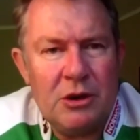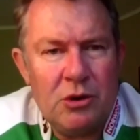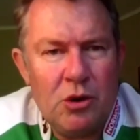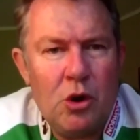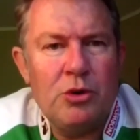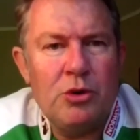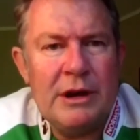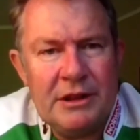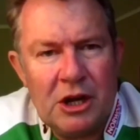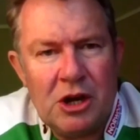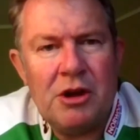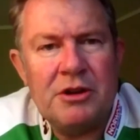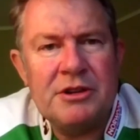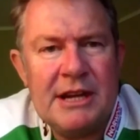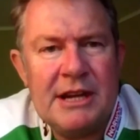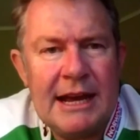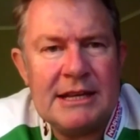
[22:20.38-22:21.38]
ring the
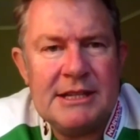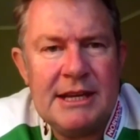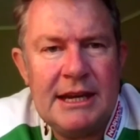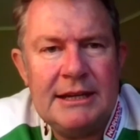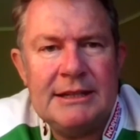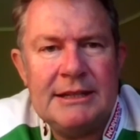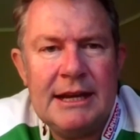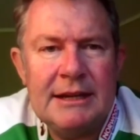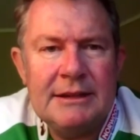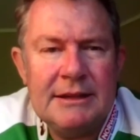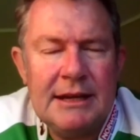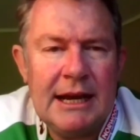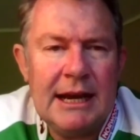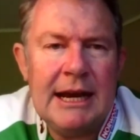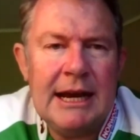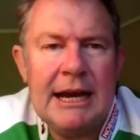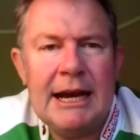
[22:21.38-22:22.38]
contact centre.
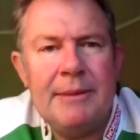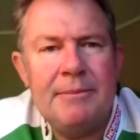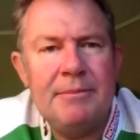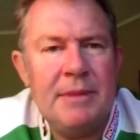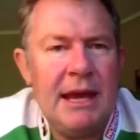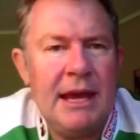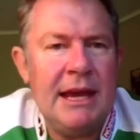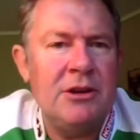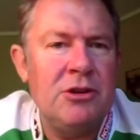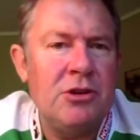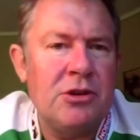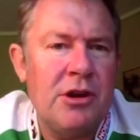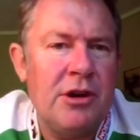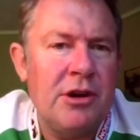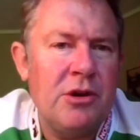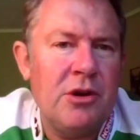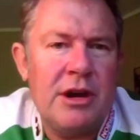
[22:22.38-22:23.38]
And look,
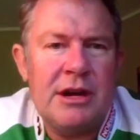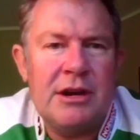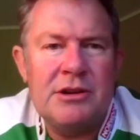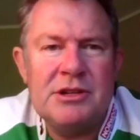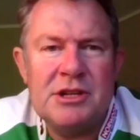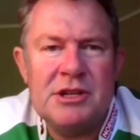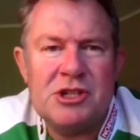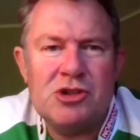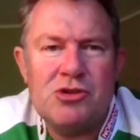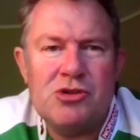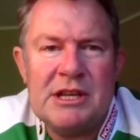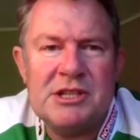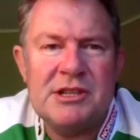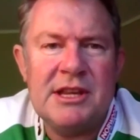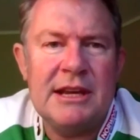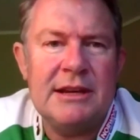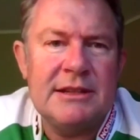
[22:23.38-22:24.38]
I'll just
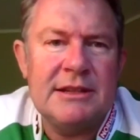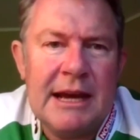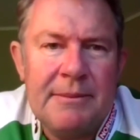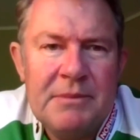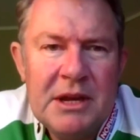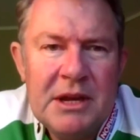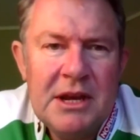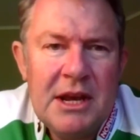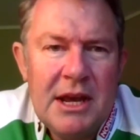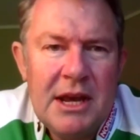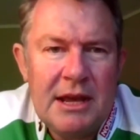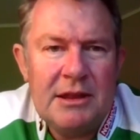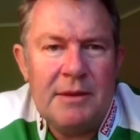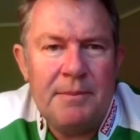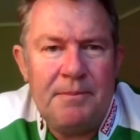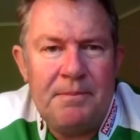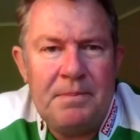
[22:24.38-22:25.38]
stress that
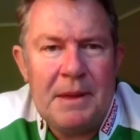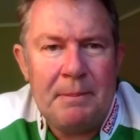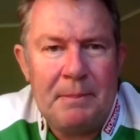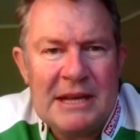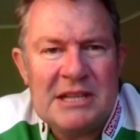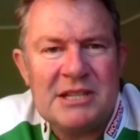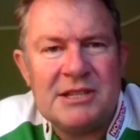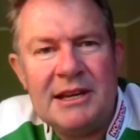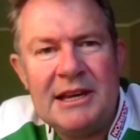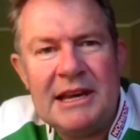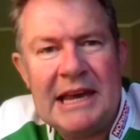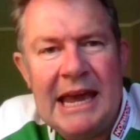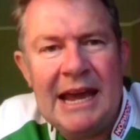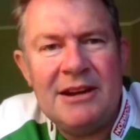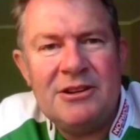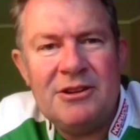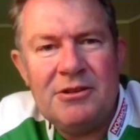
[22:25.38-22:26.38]
the best thing you
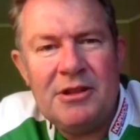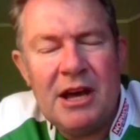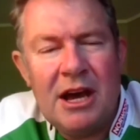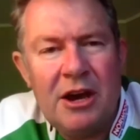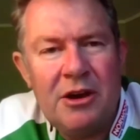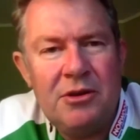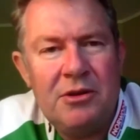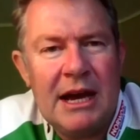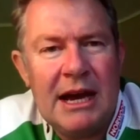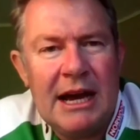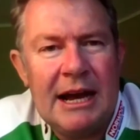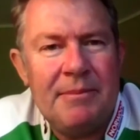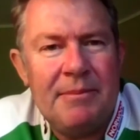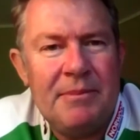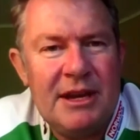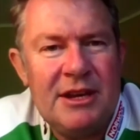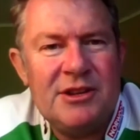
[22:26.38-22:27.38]
can do,
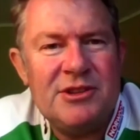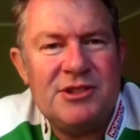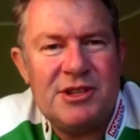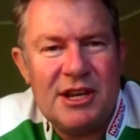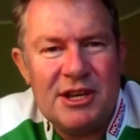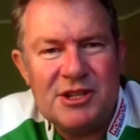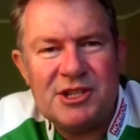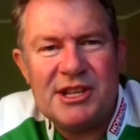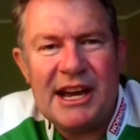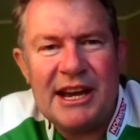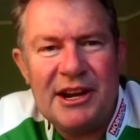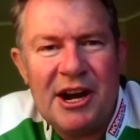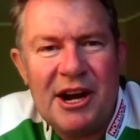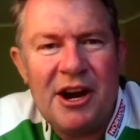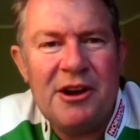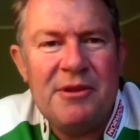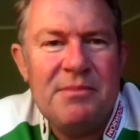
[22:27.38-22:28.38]
though, is stay at
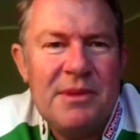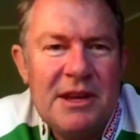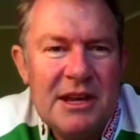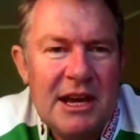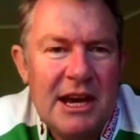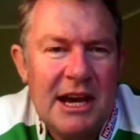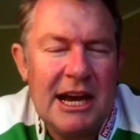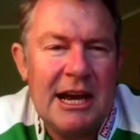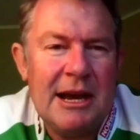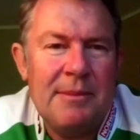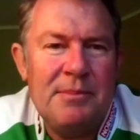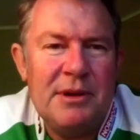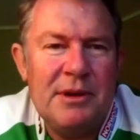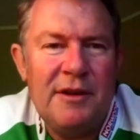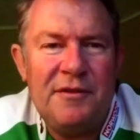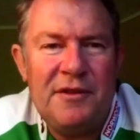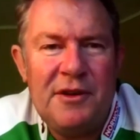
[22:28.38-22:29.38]
home.
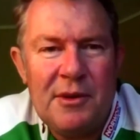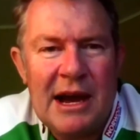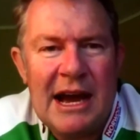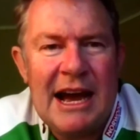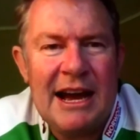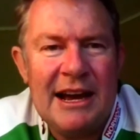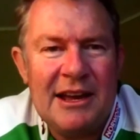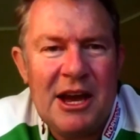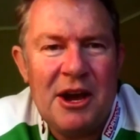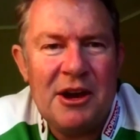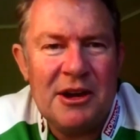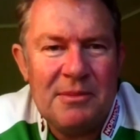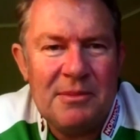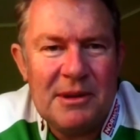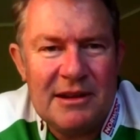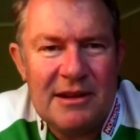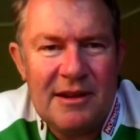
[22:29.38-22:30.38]
But if you are
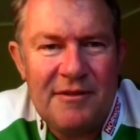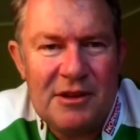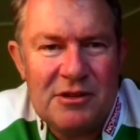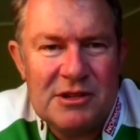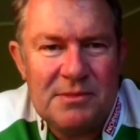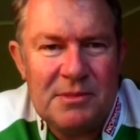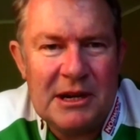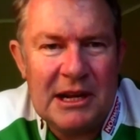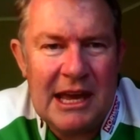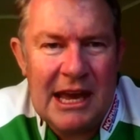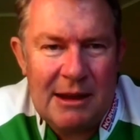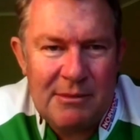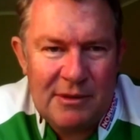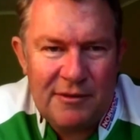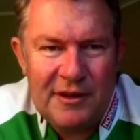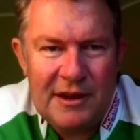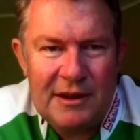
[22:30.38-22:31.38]
if there's a bit of
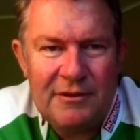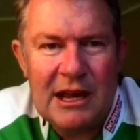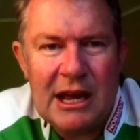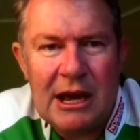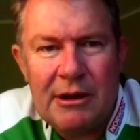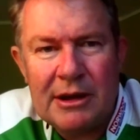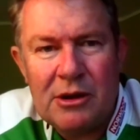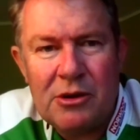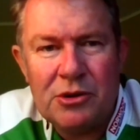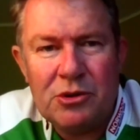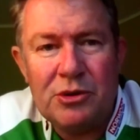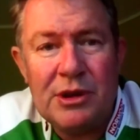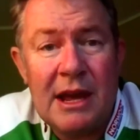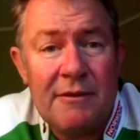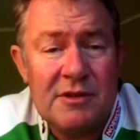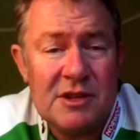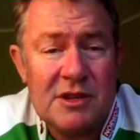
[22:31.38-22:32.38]
cabin fever going on, or
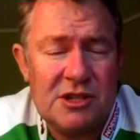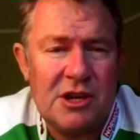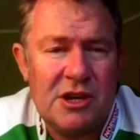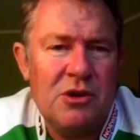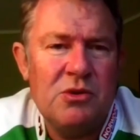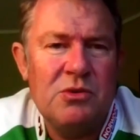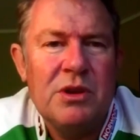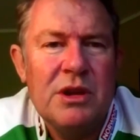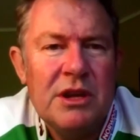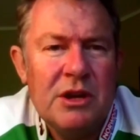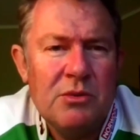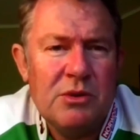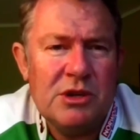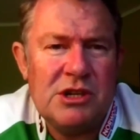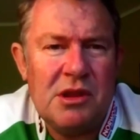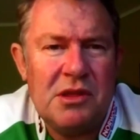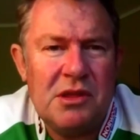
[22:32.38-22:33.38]
you have a skill
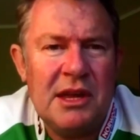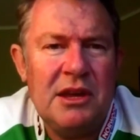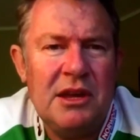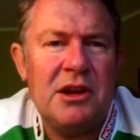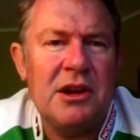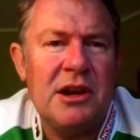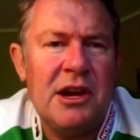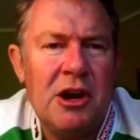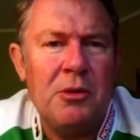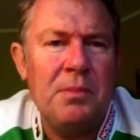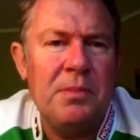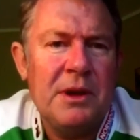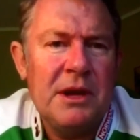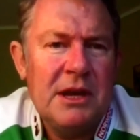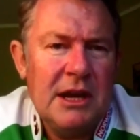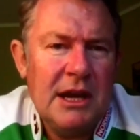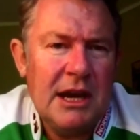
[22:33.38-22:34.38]
which you think you can help,
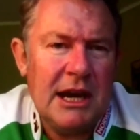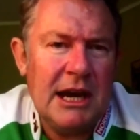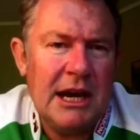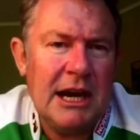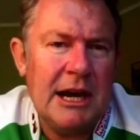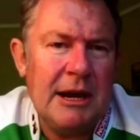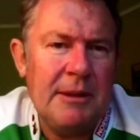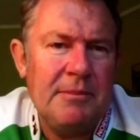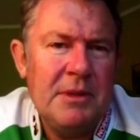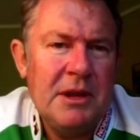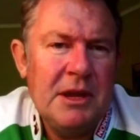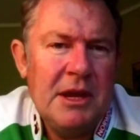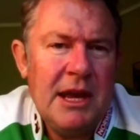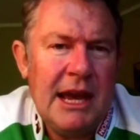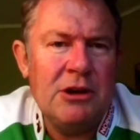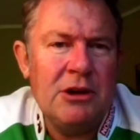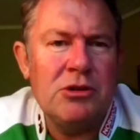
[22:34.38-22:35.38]
and
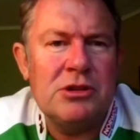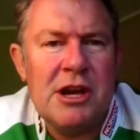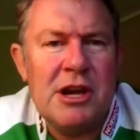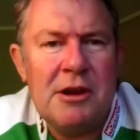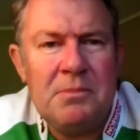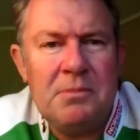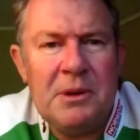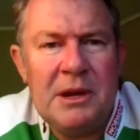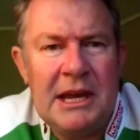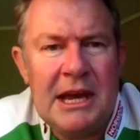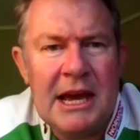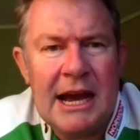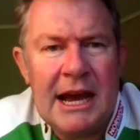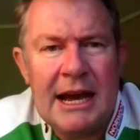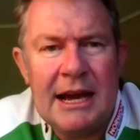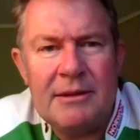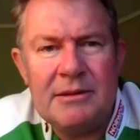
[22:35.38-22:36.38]
look, don't be
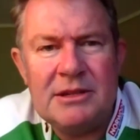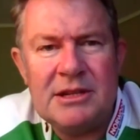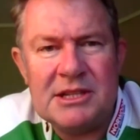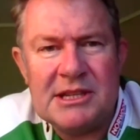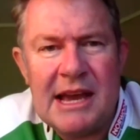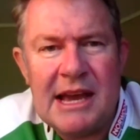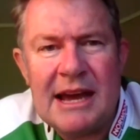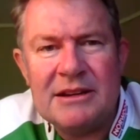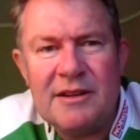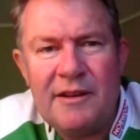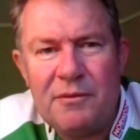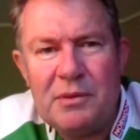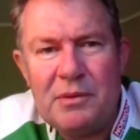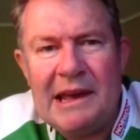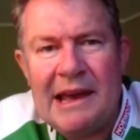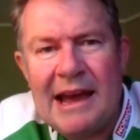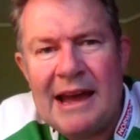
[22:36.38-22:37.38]
disheartened if
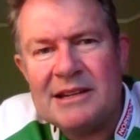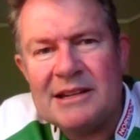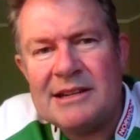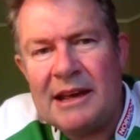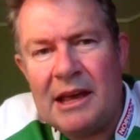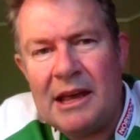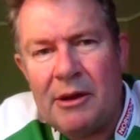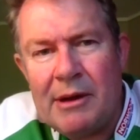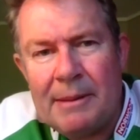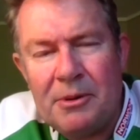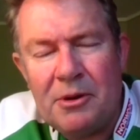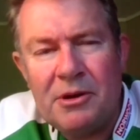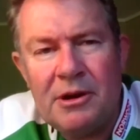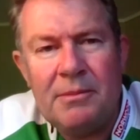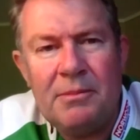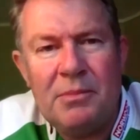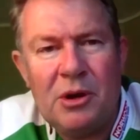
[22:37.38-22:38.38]
we can't take you up
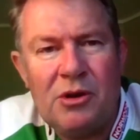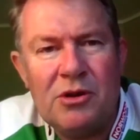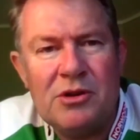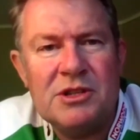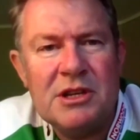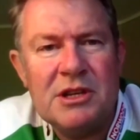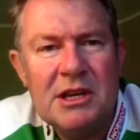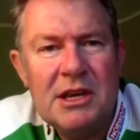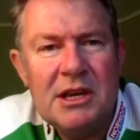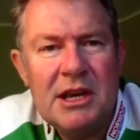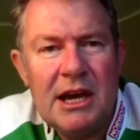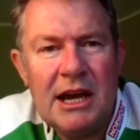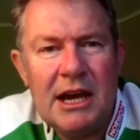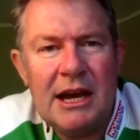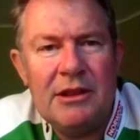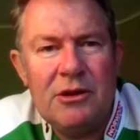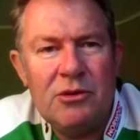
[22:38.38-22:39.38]
on it, because
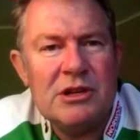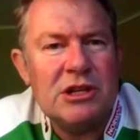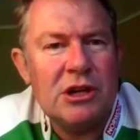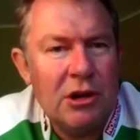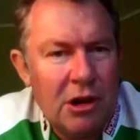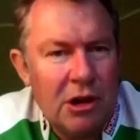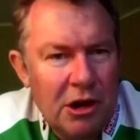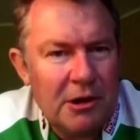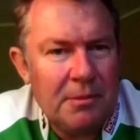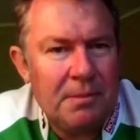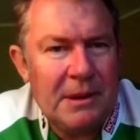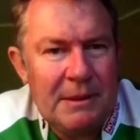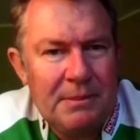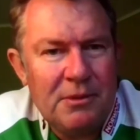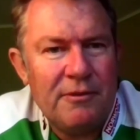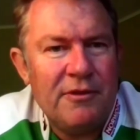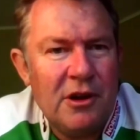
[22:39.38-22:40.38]
there is a lot of
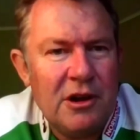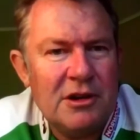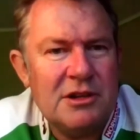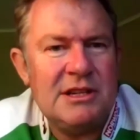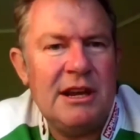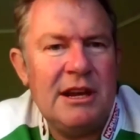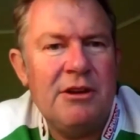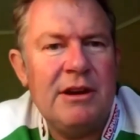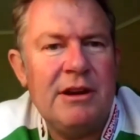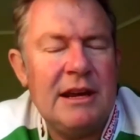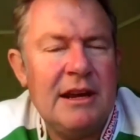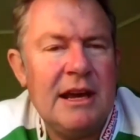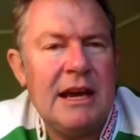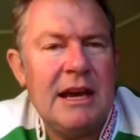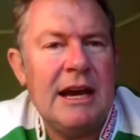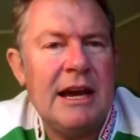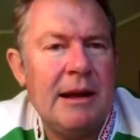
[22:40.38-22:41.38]
people volunteering.
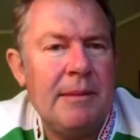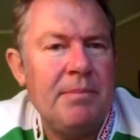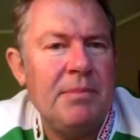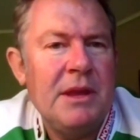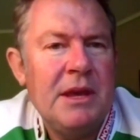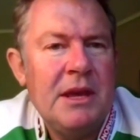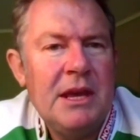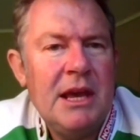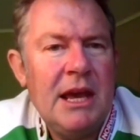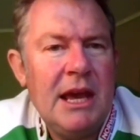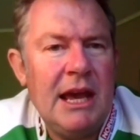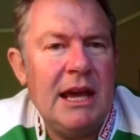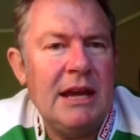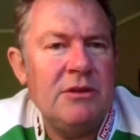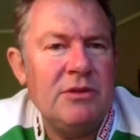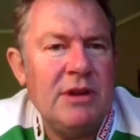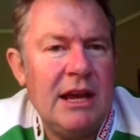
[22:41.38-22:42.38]

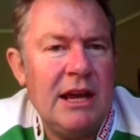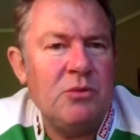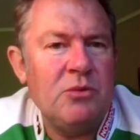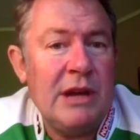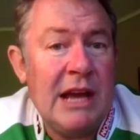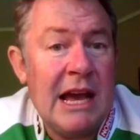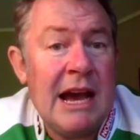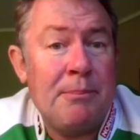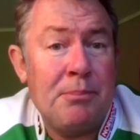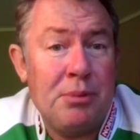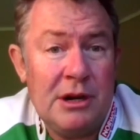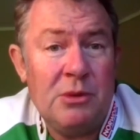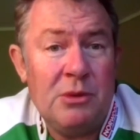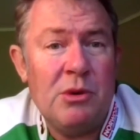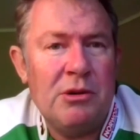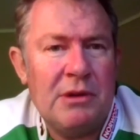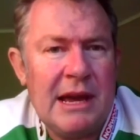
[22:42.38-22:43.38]
And we are
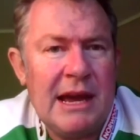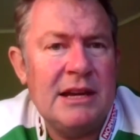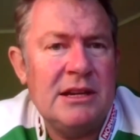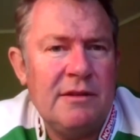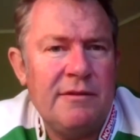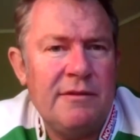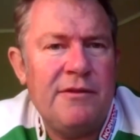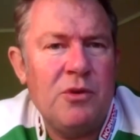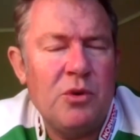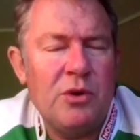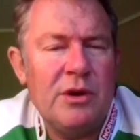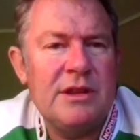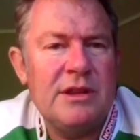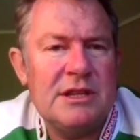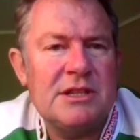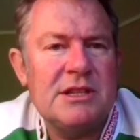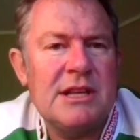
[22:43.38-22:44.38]
pretty well catered for
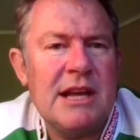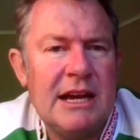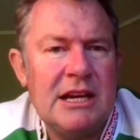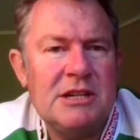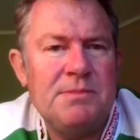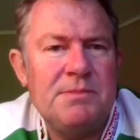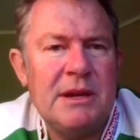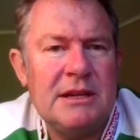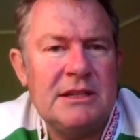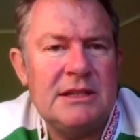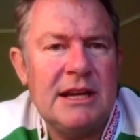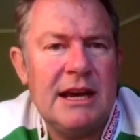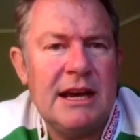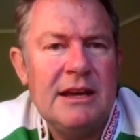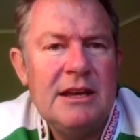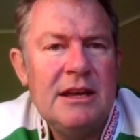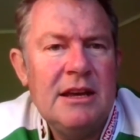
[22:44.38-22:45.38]
at this stage, but
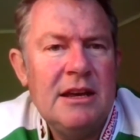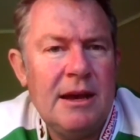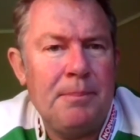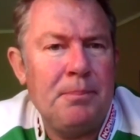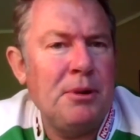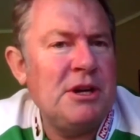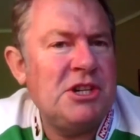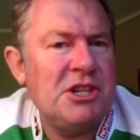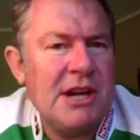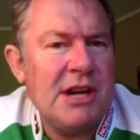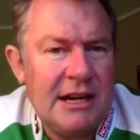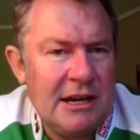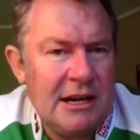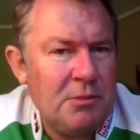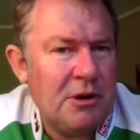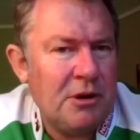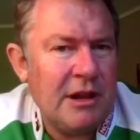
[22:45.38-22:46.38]
appreciate
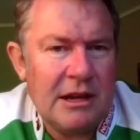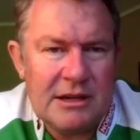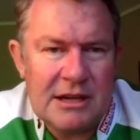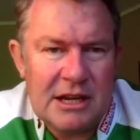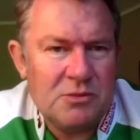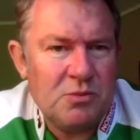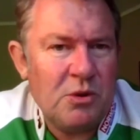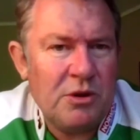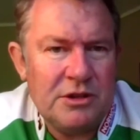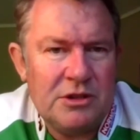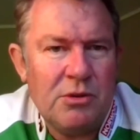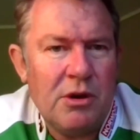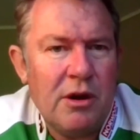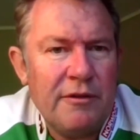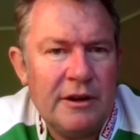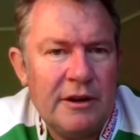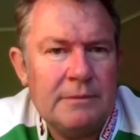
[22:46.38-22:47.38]
anybody that does want to offer.